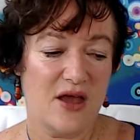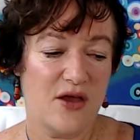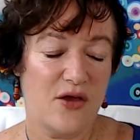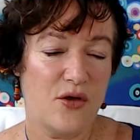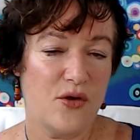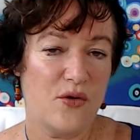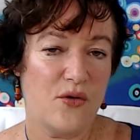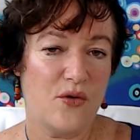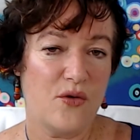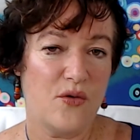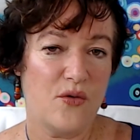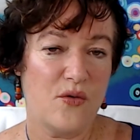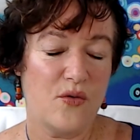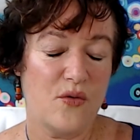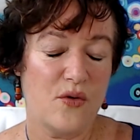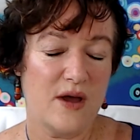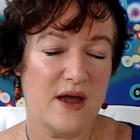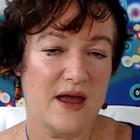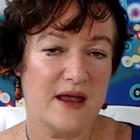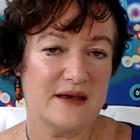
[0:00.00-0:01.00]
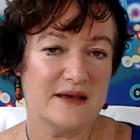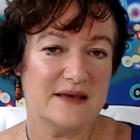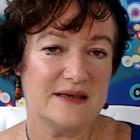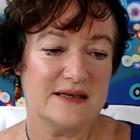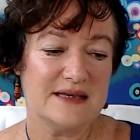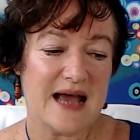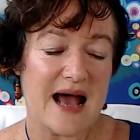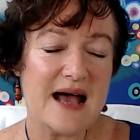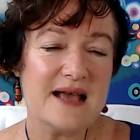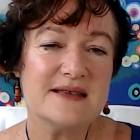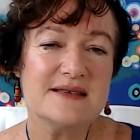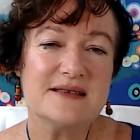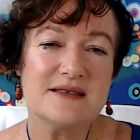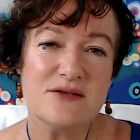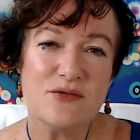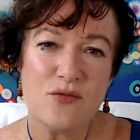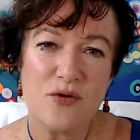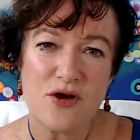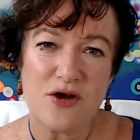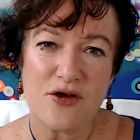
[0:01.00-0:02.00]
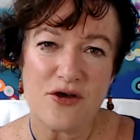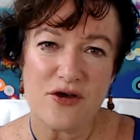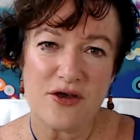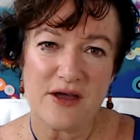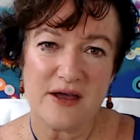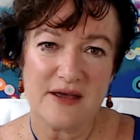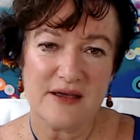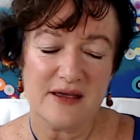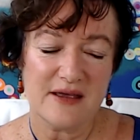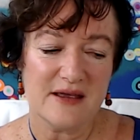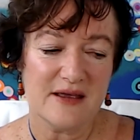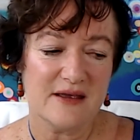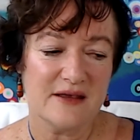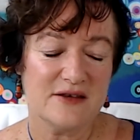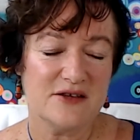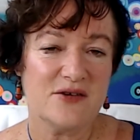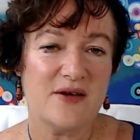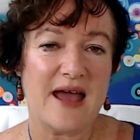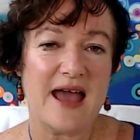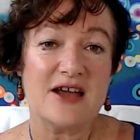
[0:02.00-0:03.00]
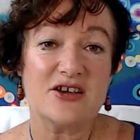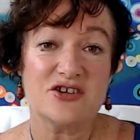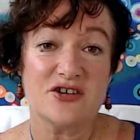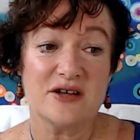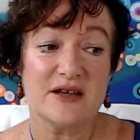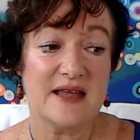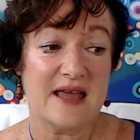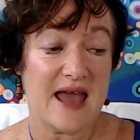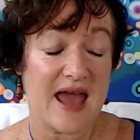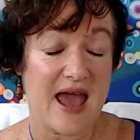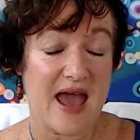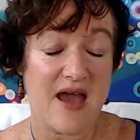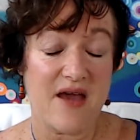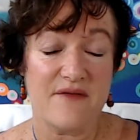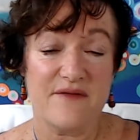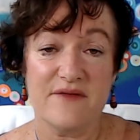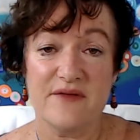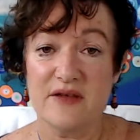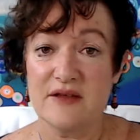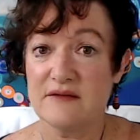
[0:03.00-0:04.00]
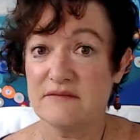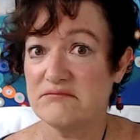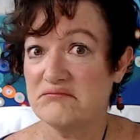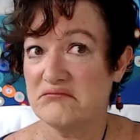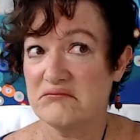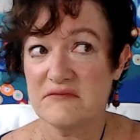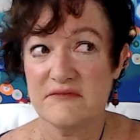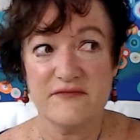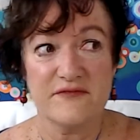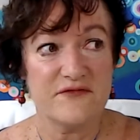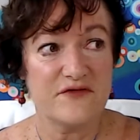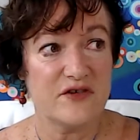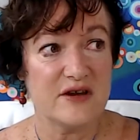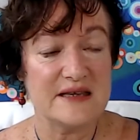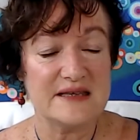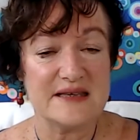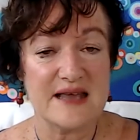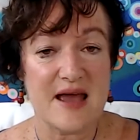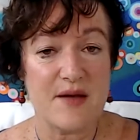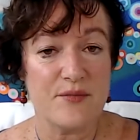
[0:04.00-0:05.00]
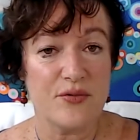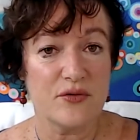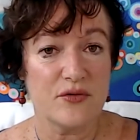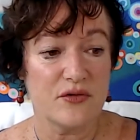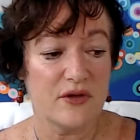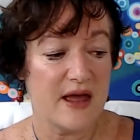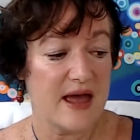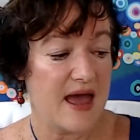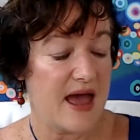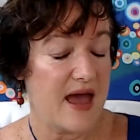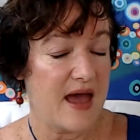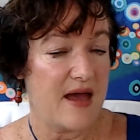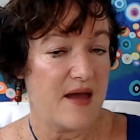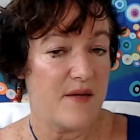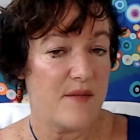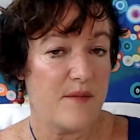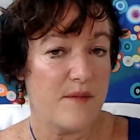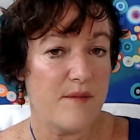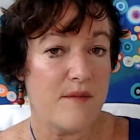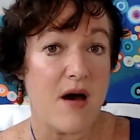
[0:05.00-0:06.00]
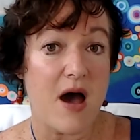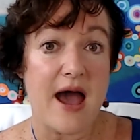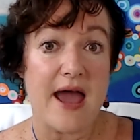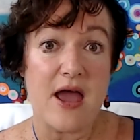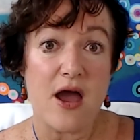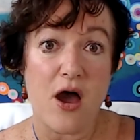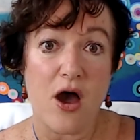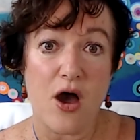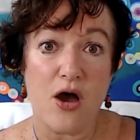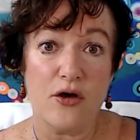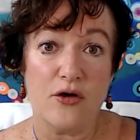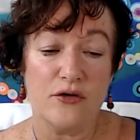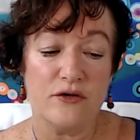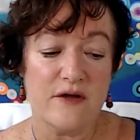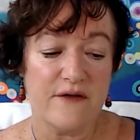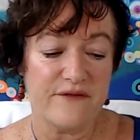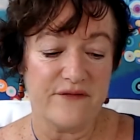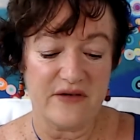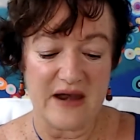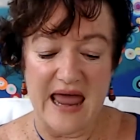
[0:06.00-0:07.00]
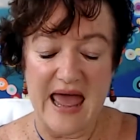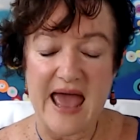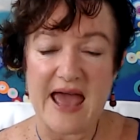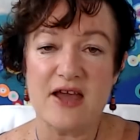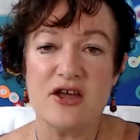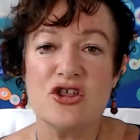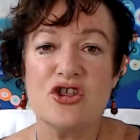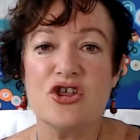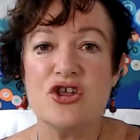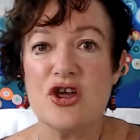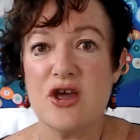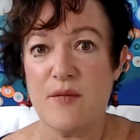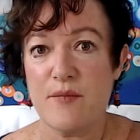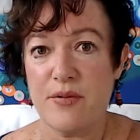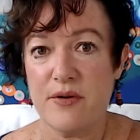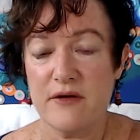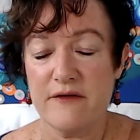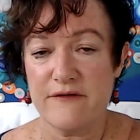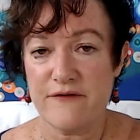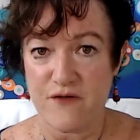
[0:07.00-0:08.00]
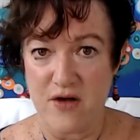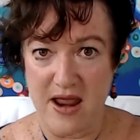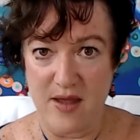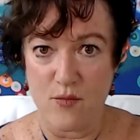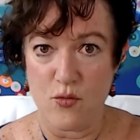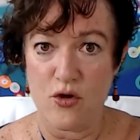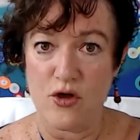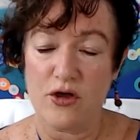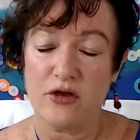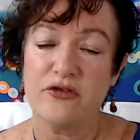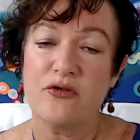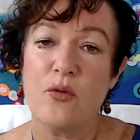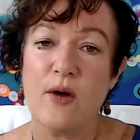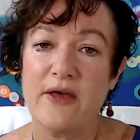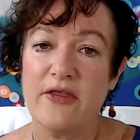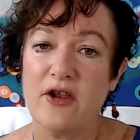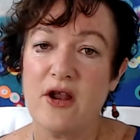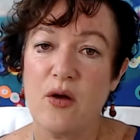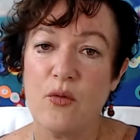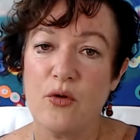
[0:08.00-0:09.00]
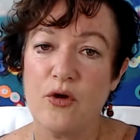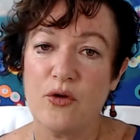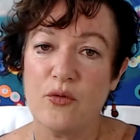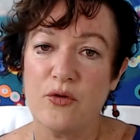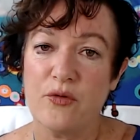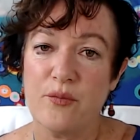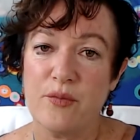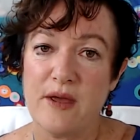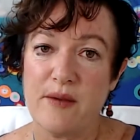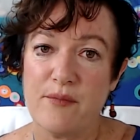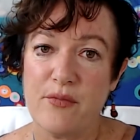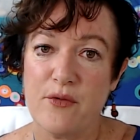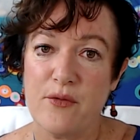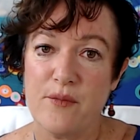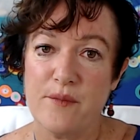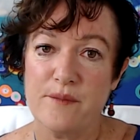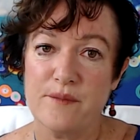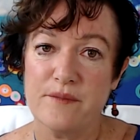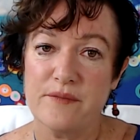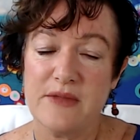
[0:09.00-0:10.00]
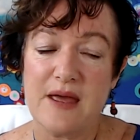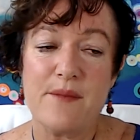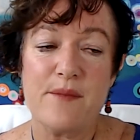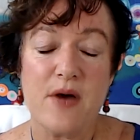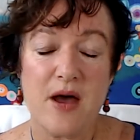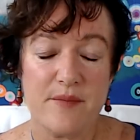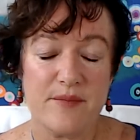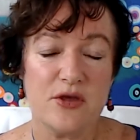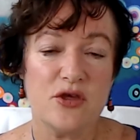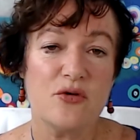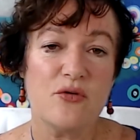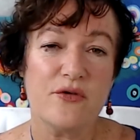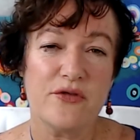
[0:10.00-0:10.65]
who does the work to actually have, for example, my own flagship framework, the way that I work with people. That might be your